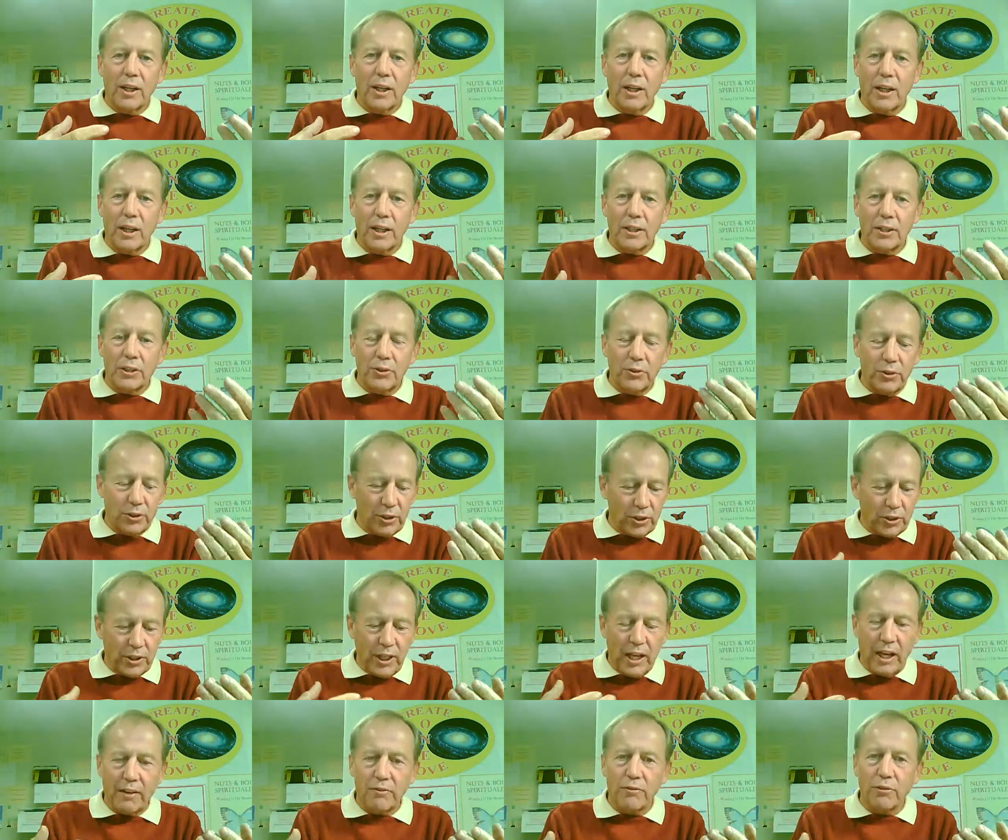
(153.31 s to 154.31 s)
Uh, you
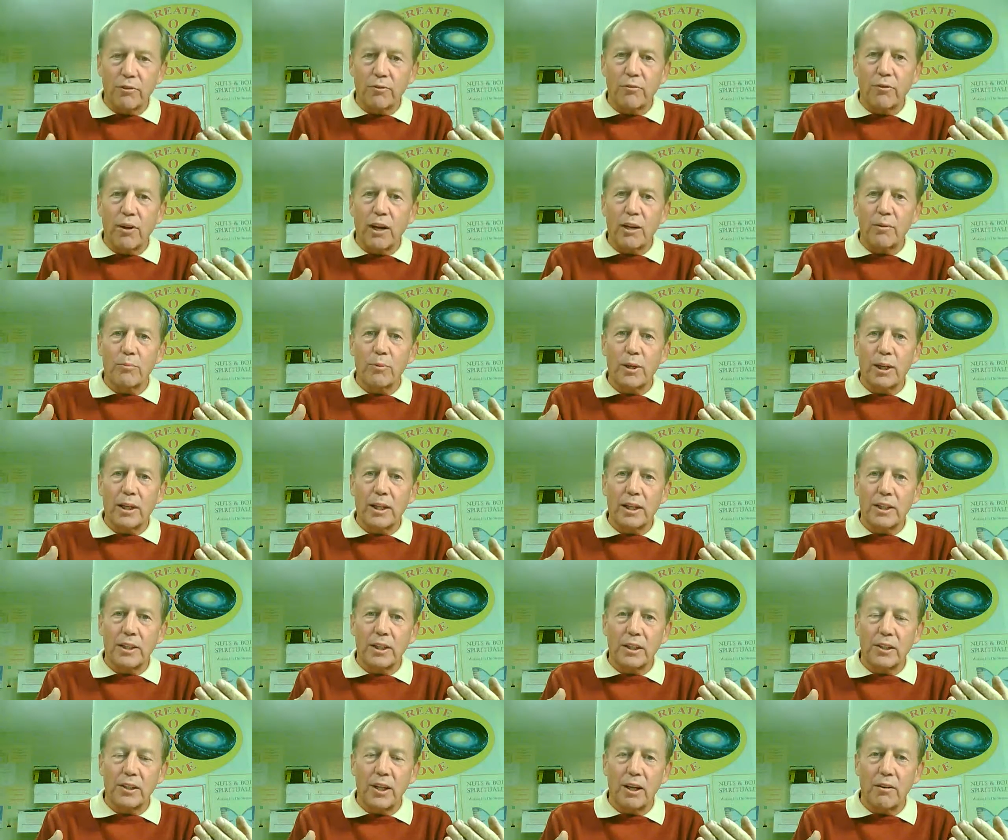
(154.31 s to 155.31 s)
just have to vibrate
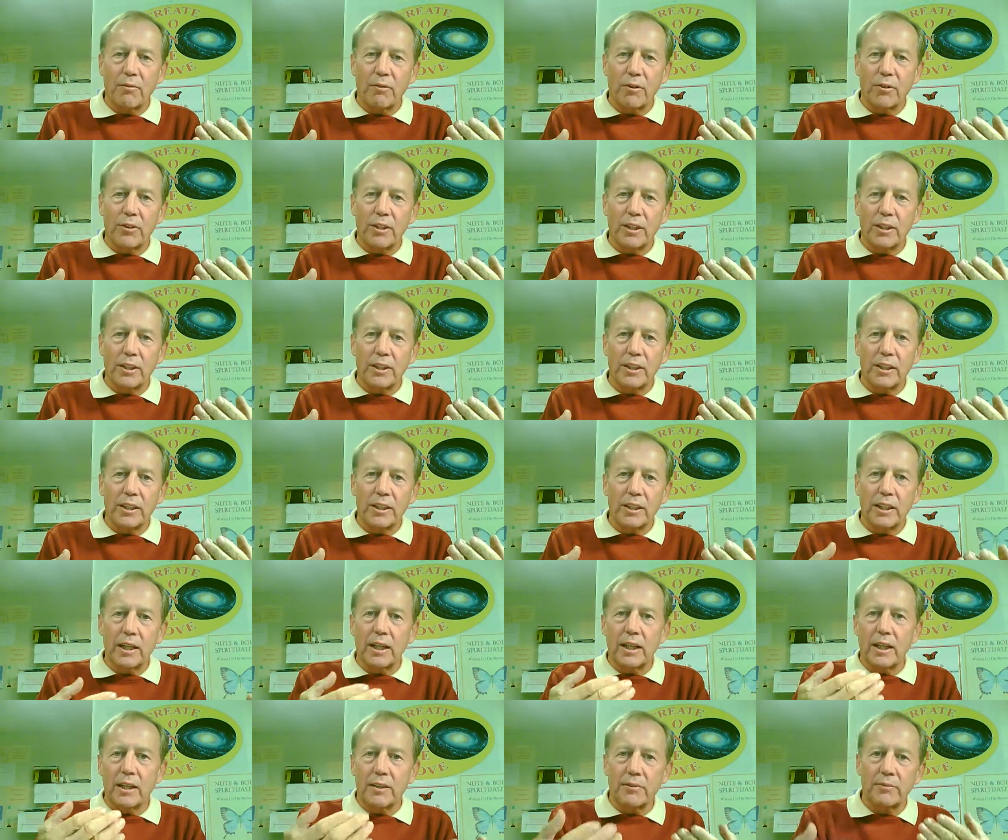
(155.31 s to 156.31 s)
at the level that
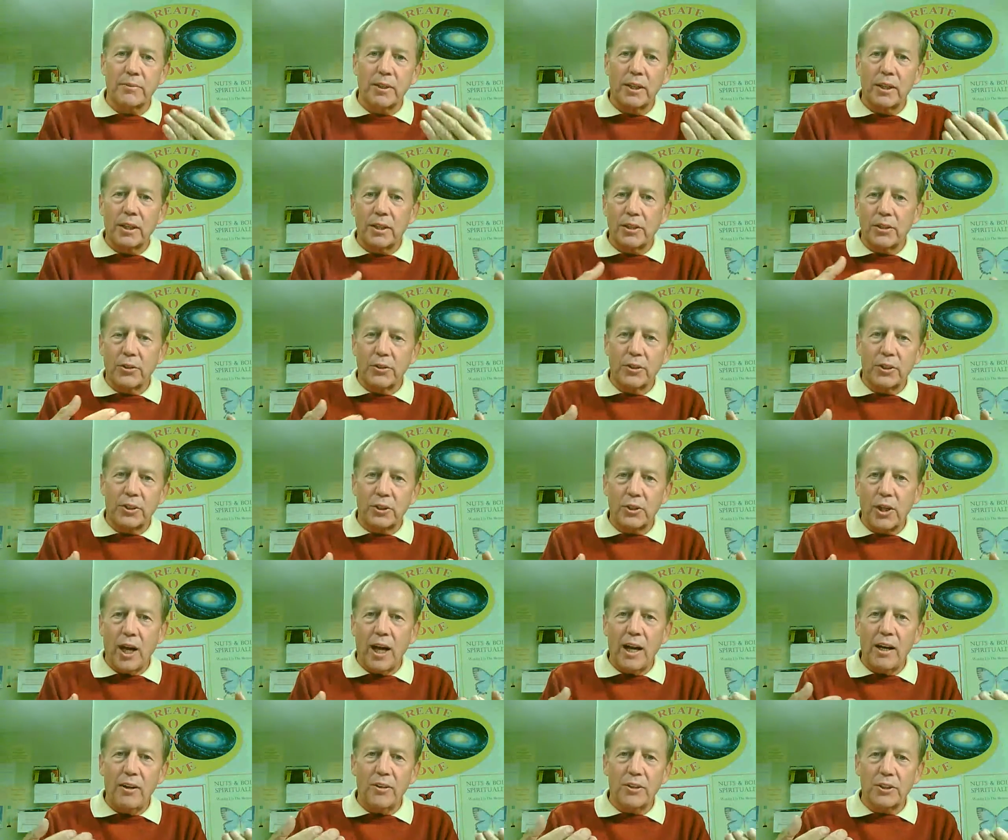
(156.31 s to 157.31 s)
the uh, your
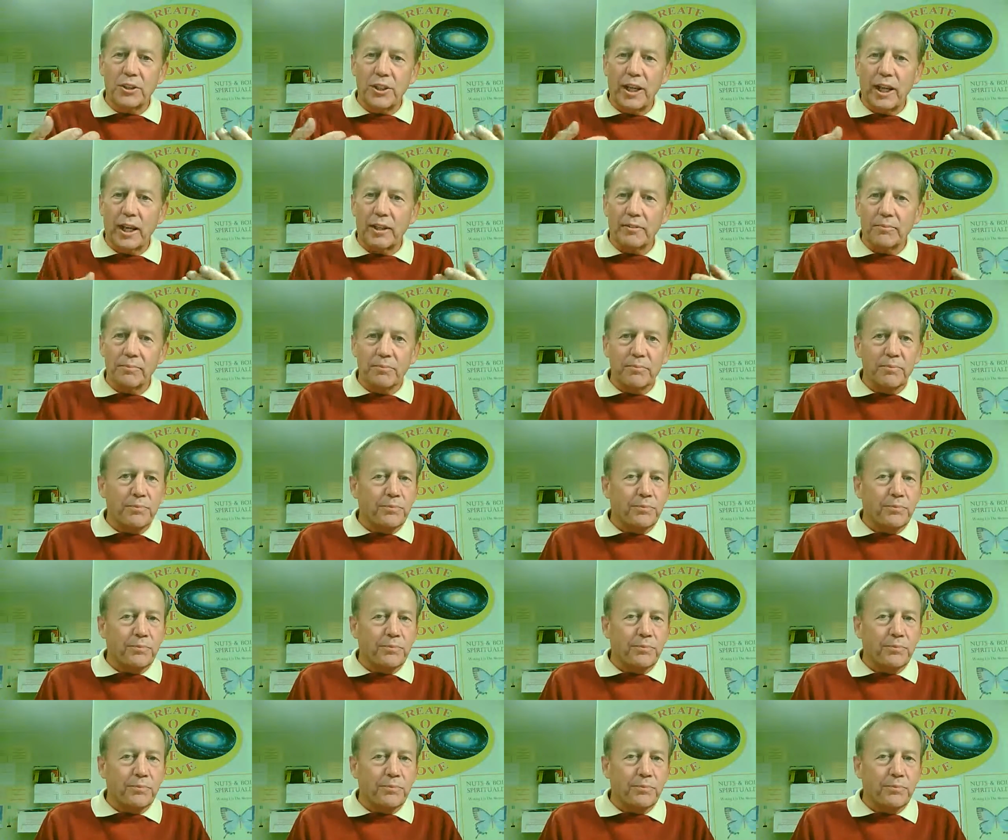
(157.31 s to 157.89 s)
desire is at.